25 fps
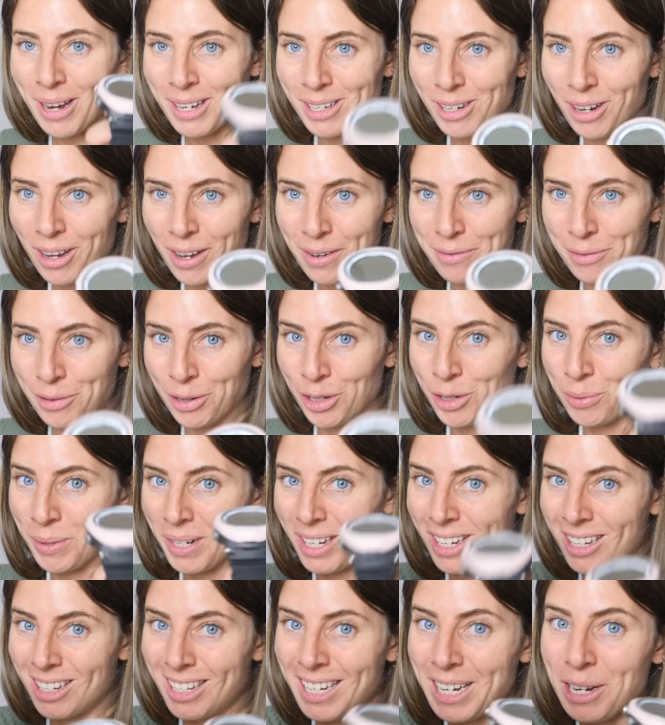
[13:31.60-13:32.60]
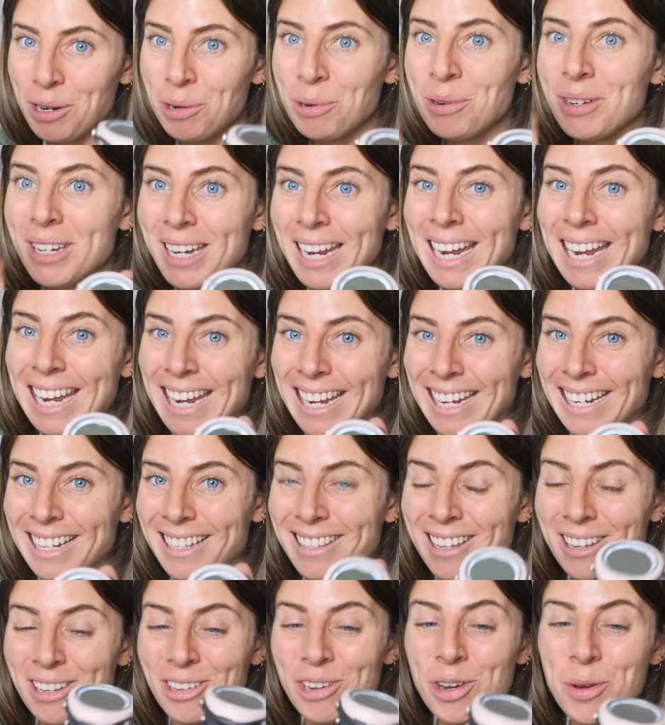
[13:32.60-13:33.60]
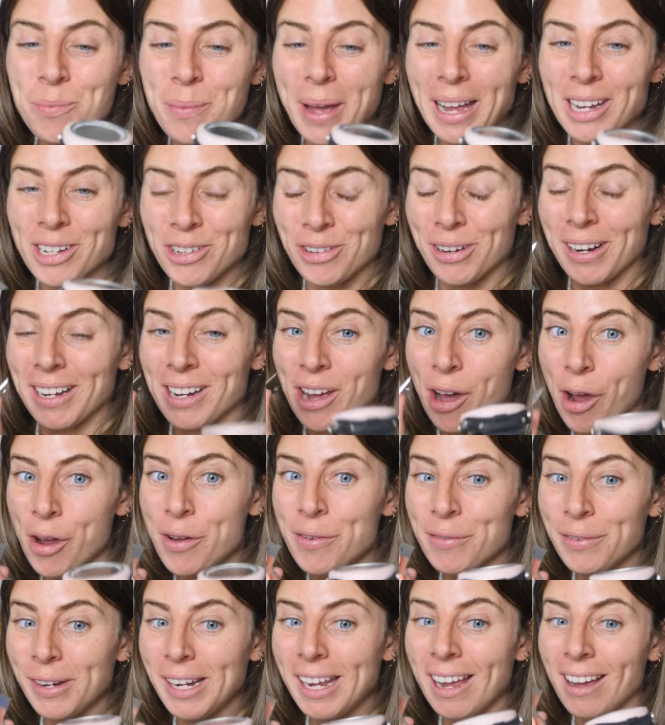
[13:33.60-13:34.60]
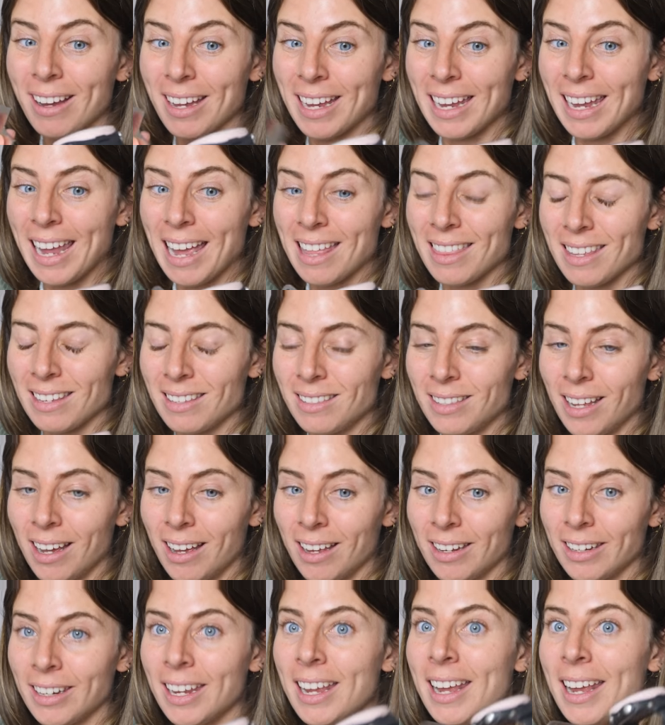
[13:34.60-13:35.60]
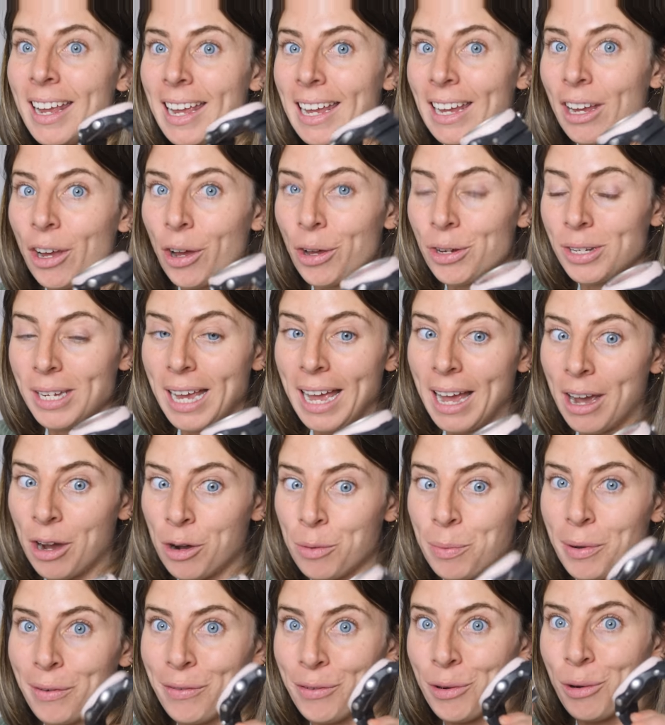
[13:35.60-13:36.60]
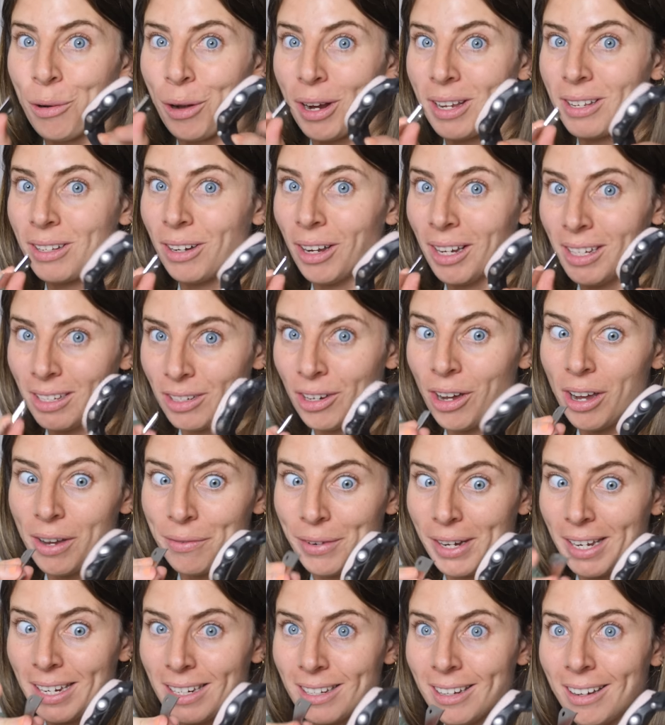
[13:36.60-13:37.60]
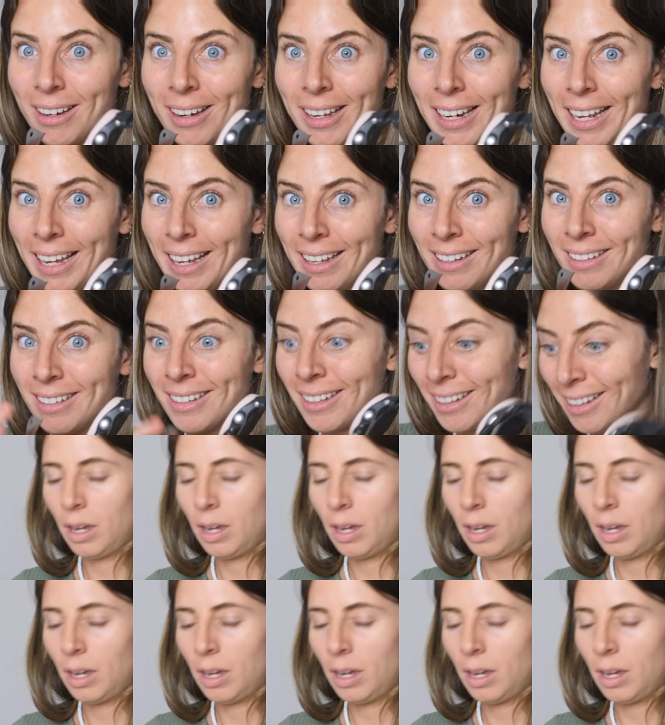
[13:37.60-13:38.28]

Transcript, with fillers: my dive watch, which still needs a new battery, and hopefully I can get this done in Koh Tao before I start diving in Thailand.